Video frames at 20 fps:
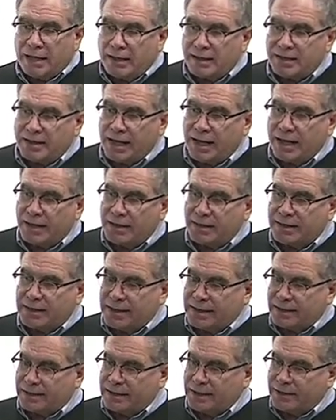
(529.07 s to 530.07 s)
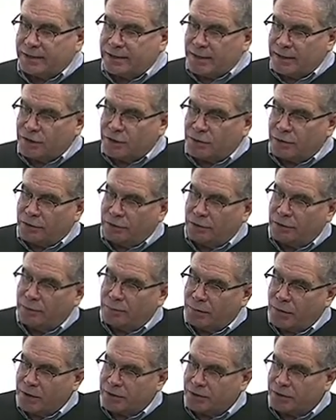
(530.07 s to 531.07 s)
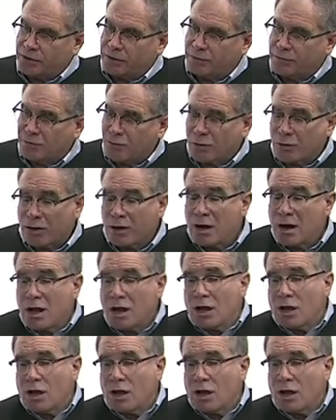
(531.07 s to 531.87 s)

let's say, in the 16th century through the process of war,